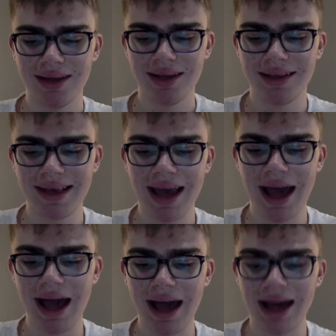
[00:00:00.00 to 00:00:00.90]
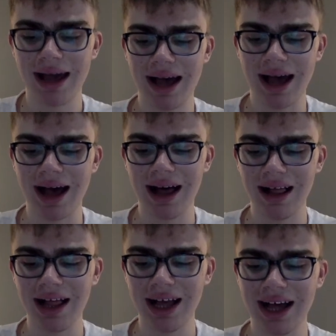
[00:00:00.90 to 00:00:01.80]
Yeah,
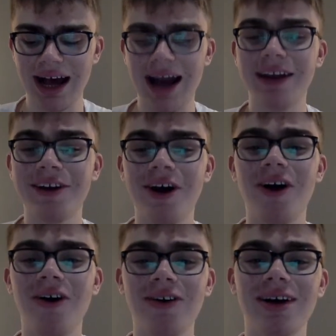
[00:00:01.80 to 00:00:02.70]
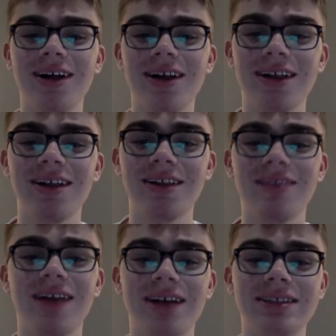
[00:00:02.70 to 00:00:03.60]
I know
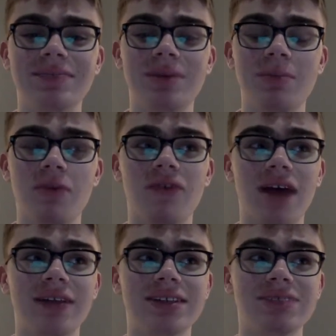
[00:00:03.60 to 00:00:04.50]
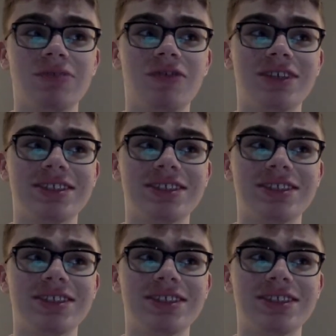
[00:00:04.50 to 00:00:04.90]
lots of people find this movie